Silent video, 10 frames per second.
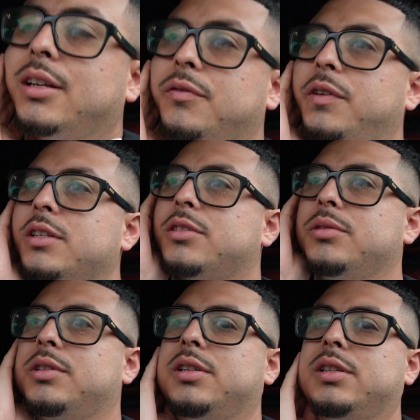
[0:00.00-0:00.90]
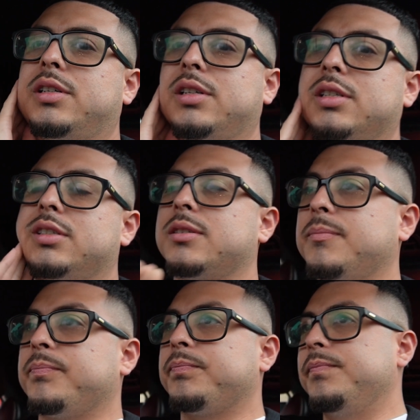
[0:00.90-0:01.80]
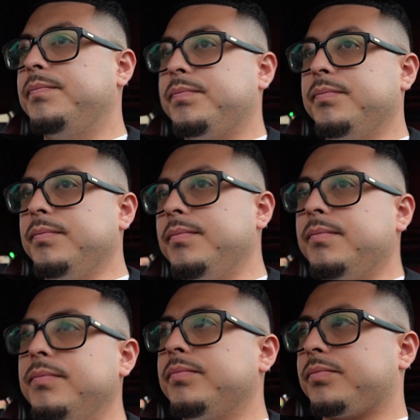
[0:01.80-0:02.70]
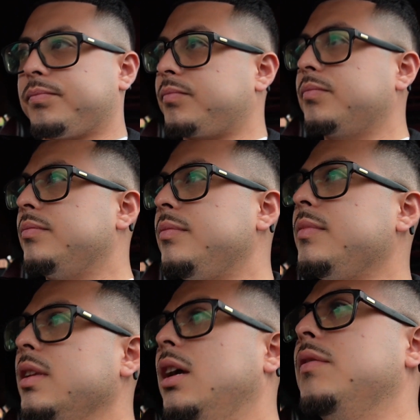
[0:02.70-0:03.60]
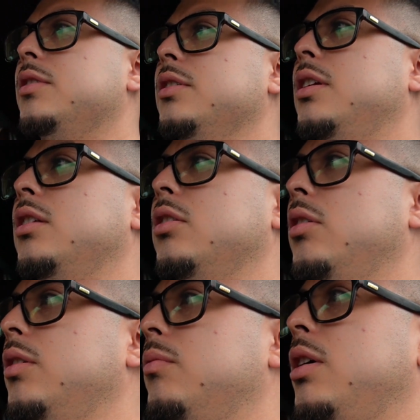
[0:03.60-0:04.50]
get a physical done. Because I haven't done it in a